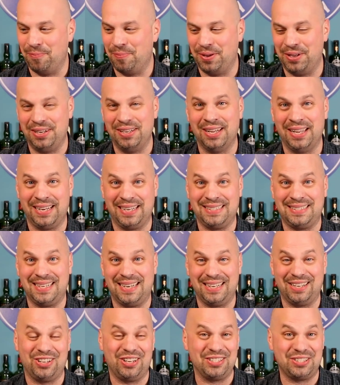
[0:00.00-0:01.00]
But like I
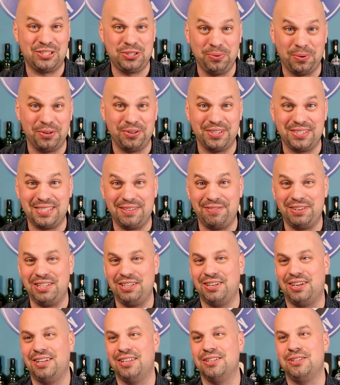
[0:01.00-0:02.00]
said, it cost two hundred seventy
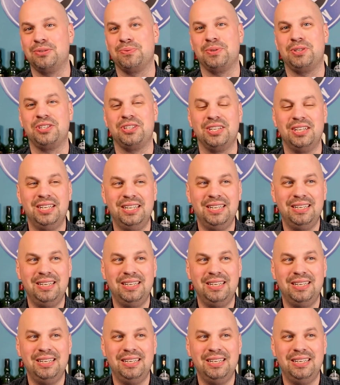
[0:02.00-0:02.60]
dollars, which